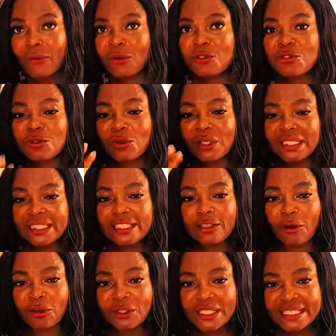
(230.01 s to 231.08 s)
Once you
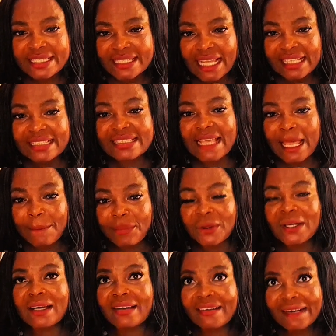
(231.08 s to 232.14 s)
click on it and type
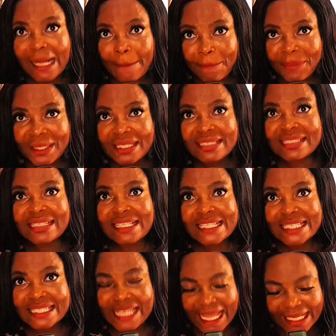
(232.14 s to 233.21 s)
rapid
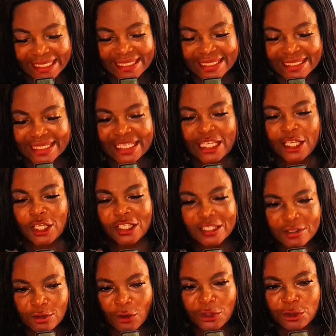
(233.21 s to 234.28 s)
tax,
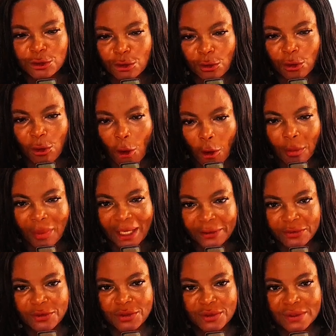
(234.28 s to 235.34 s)
it's going to come
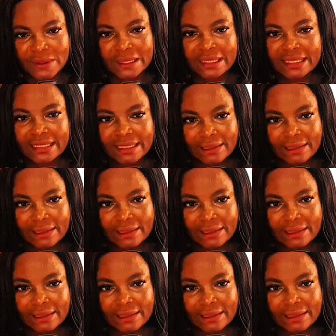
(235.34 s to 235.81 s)
out.